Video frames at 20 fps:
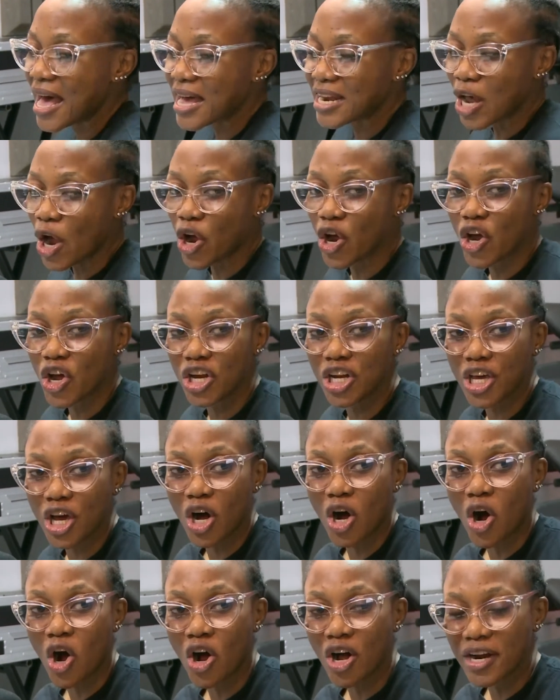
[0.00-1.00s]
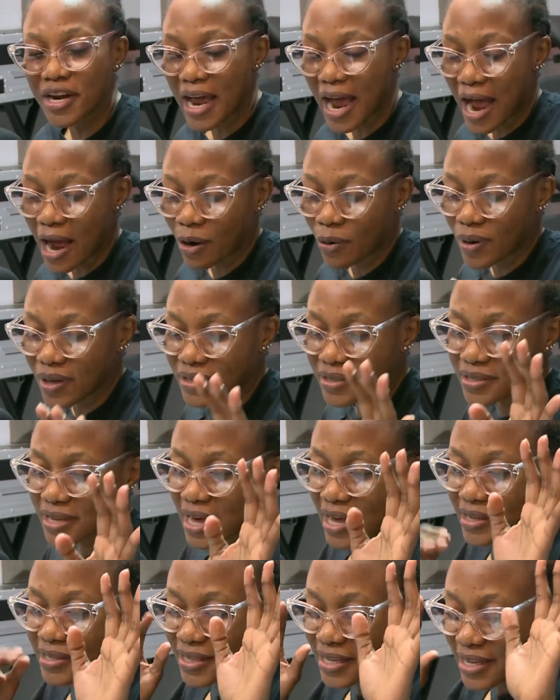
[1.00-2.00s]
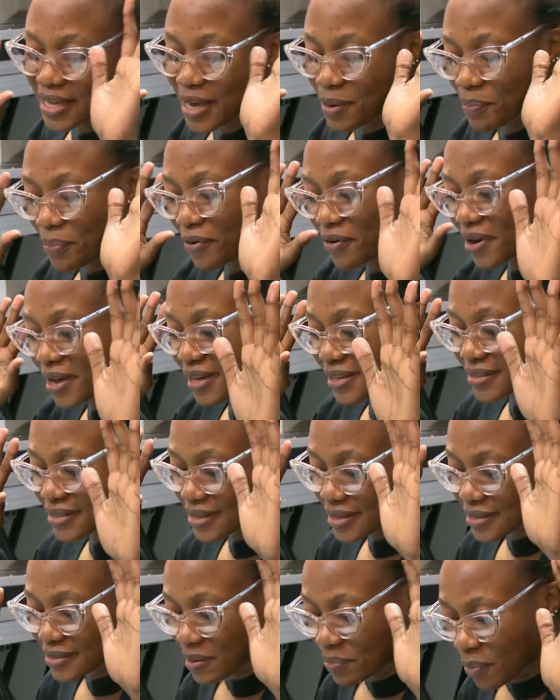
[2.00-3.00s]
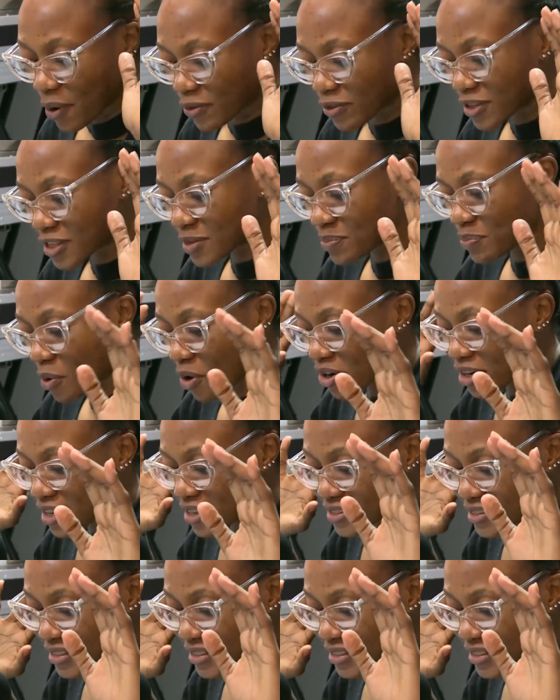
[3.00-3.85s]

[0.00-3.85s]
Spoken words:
Now, earlier on, I was singing praises about the Spotless